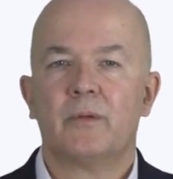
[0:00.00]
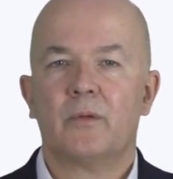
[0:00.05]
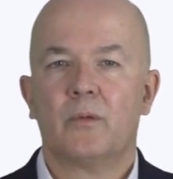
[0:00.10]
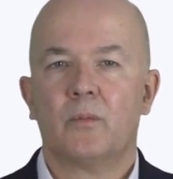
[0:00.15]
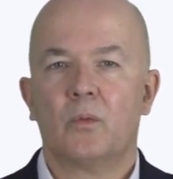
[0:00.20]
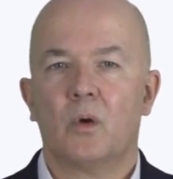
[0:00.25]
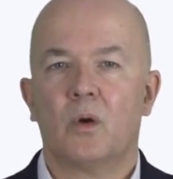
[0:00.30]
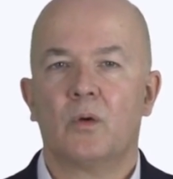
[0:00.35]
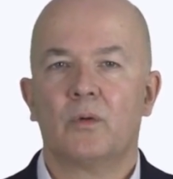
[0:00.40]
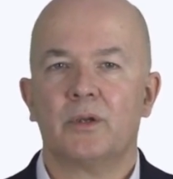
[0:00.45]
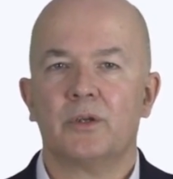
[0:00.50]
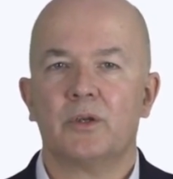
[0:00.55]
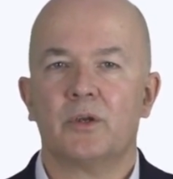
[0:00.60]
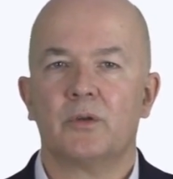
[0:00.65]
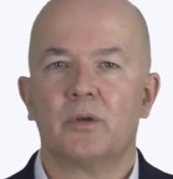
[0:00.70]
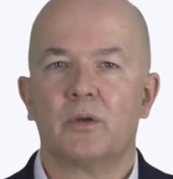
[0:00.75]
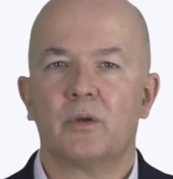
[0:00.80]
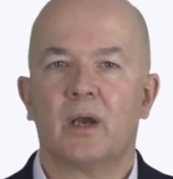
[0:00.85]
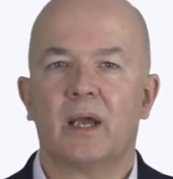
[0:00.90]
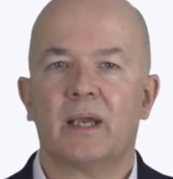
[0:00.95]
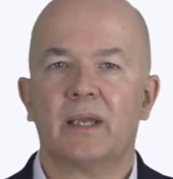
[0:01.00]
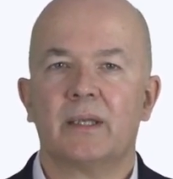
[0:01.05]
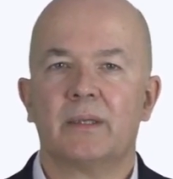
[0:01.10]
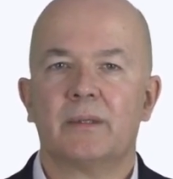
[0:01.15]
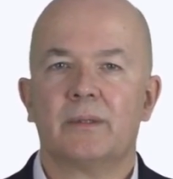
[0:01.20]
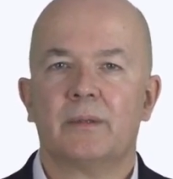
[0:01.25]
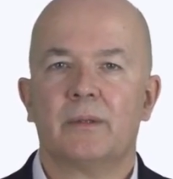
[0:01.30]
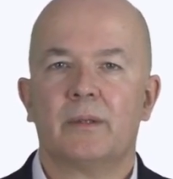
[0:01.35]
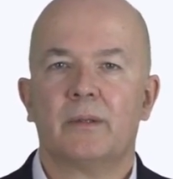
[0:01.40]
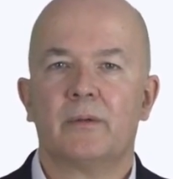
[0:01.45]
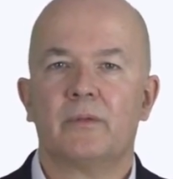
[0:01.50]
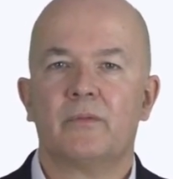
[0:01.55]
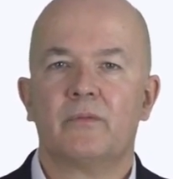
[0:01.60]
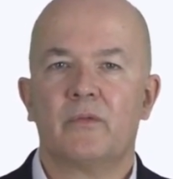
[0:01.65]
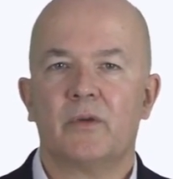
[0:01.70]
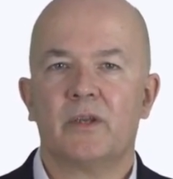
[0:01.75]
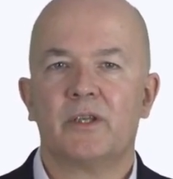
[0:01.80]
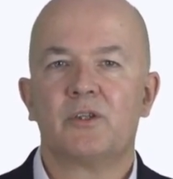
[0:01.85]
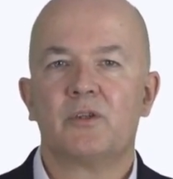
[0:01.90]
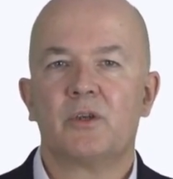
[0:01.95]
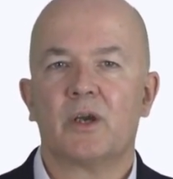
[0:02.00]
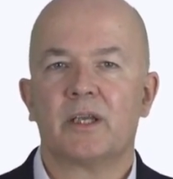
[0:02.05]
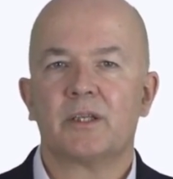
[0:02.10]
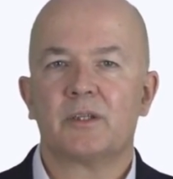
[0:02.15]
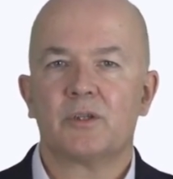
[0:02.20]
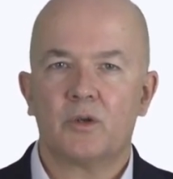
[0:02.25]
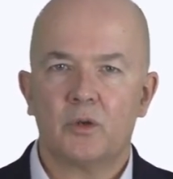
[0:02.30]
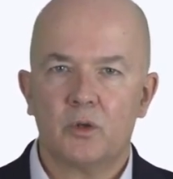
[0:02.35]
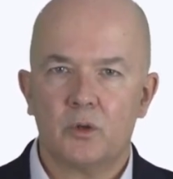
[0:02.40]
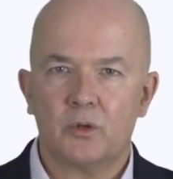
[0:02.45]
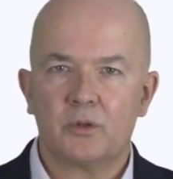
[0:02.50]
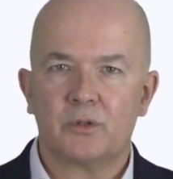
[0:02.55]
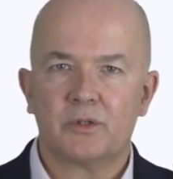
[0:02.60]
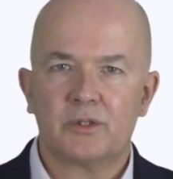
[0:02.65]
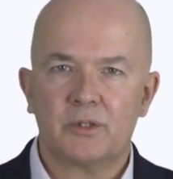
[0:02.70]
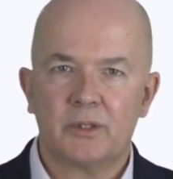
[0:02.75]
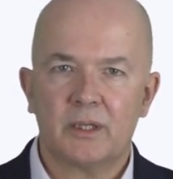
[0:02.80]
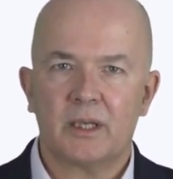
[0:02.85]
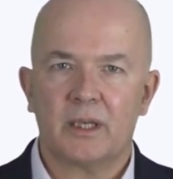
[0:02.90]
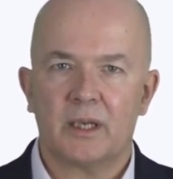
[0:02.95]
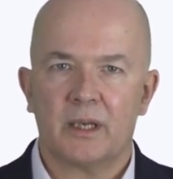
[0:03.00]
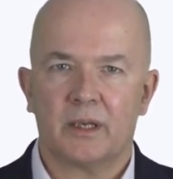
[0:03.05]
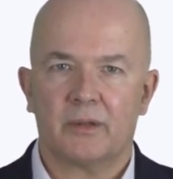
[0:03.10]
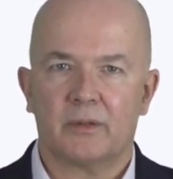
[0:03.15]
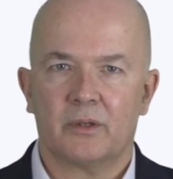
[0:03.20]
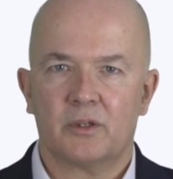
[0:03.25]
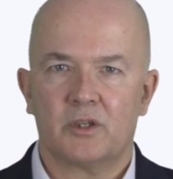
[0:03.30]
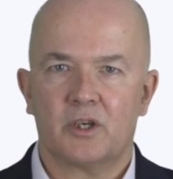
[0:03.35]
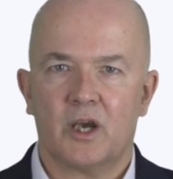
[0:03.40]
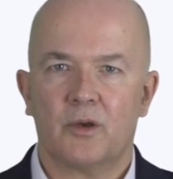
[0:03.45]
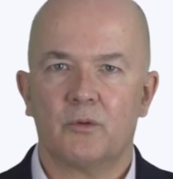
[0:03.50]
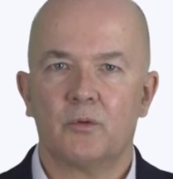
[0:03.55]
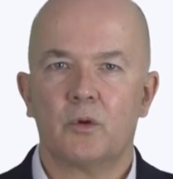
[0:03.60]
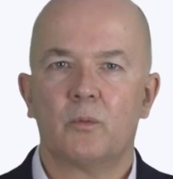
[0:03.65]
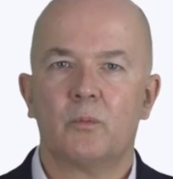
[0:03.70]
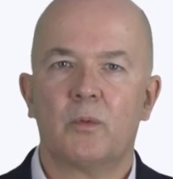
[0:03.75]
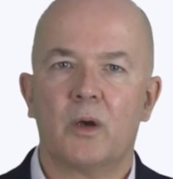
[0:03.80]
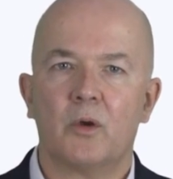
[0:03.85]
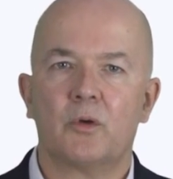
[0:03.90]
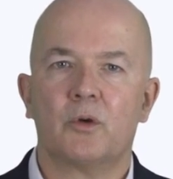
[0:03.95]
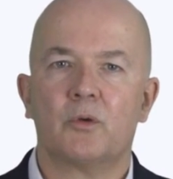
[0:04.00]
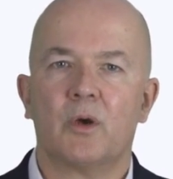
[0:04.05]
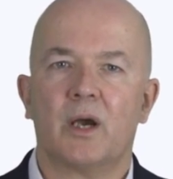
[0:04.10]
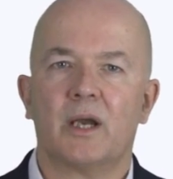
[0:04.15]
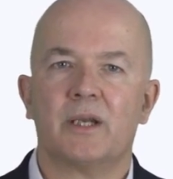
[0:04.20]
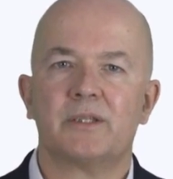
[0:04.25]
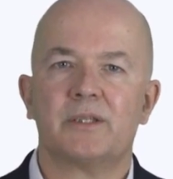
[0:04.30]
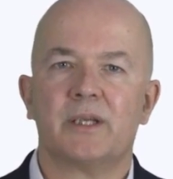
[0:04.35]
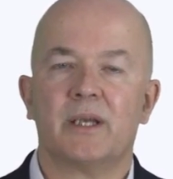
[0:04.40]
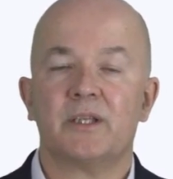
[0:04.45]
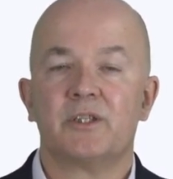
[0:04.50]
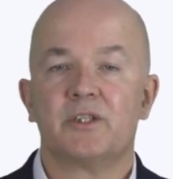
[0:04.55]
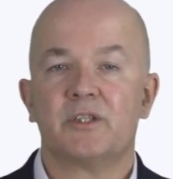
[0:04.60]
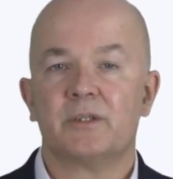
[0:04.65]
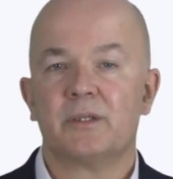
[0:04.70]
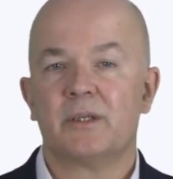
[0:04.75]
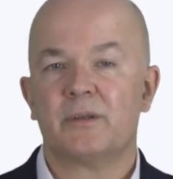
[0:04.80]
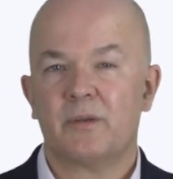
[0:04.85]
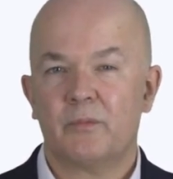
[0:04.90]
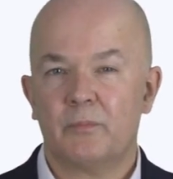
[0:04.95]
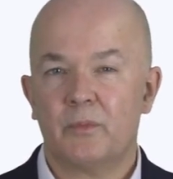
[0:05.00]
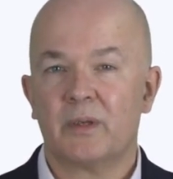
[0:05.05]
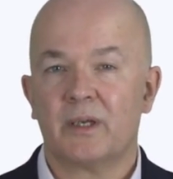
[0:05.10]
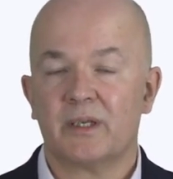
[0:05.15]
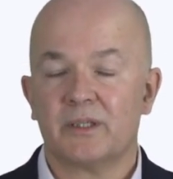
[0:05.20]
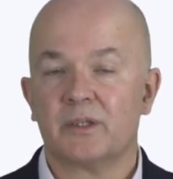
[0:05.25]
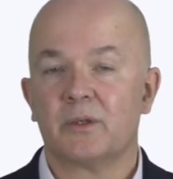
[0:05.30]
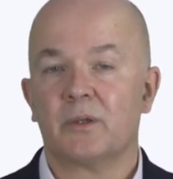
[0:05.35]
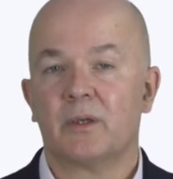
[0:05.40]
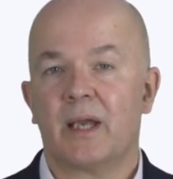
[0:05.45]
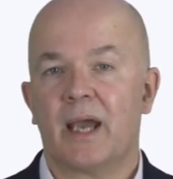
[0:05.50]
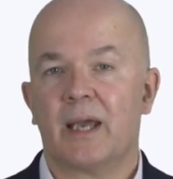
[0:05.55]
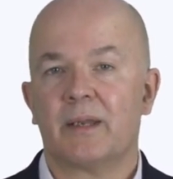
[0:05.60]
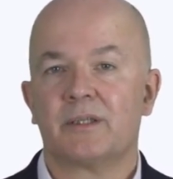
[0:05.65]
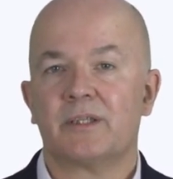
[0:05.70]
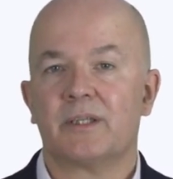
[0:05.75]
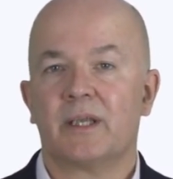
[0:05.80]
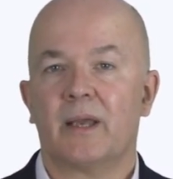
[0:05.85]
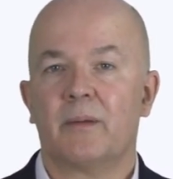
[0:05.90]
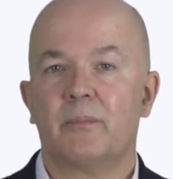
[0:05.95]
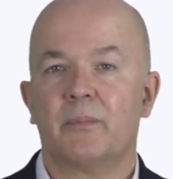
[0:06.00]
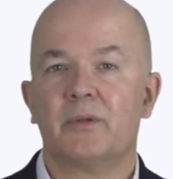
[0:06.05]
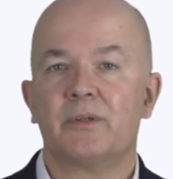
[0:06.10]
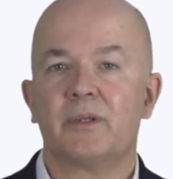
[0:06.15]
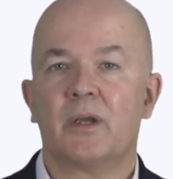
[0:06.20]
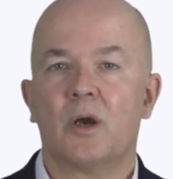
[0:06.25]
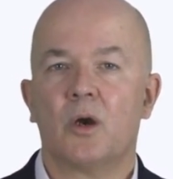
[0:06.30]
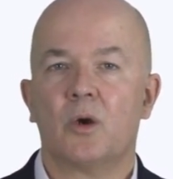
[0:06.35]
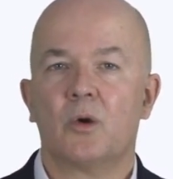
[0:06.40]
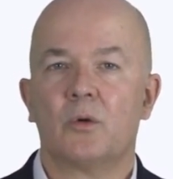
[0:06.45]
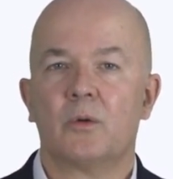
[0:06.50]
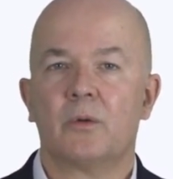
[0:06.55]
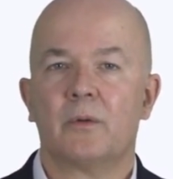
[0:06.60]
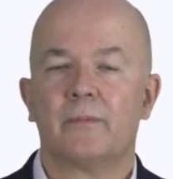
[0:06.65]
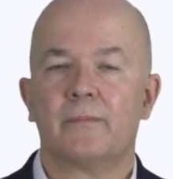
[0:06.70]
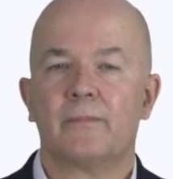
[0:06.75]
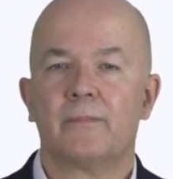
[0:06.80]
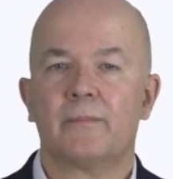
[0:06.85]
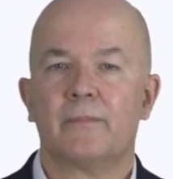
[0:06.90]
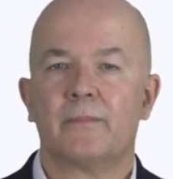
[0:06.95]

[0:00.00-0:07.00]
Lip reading: the war in Ukraine, free trade talks, and the general polarisation in the political landscape as a whole.